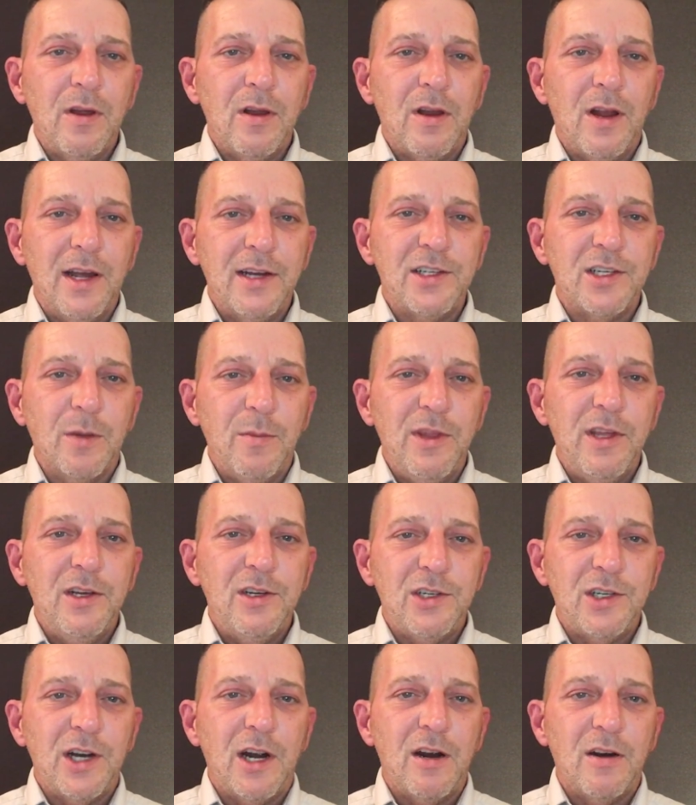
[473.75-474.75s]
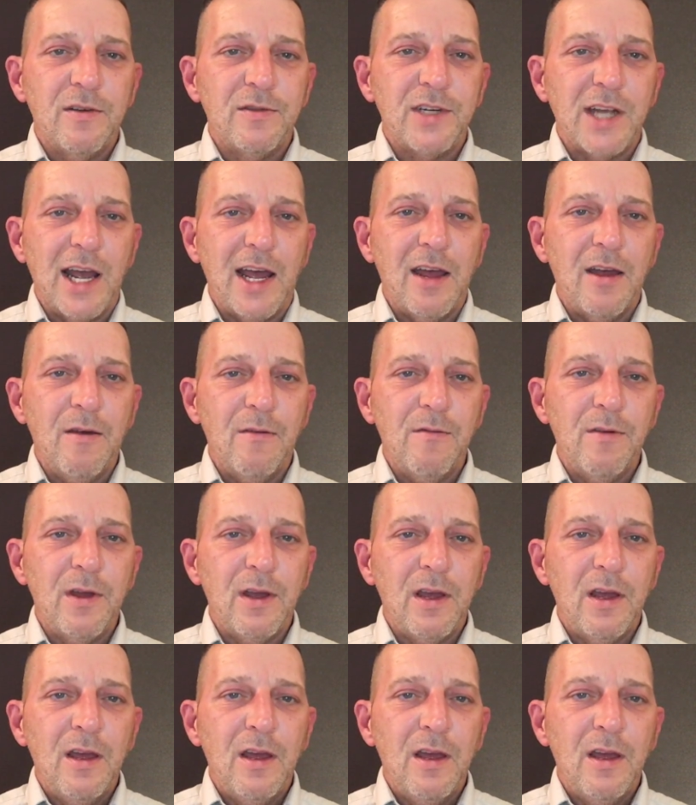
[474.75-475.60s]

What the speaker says: like some of these sheriffs have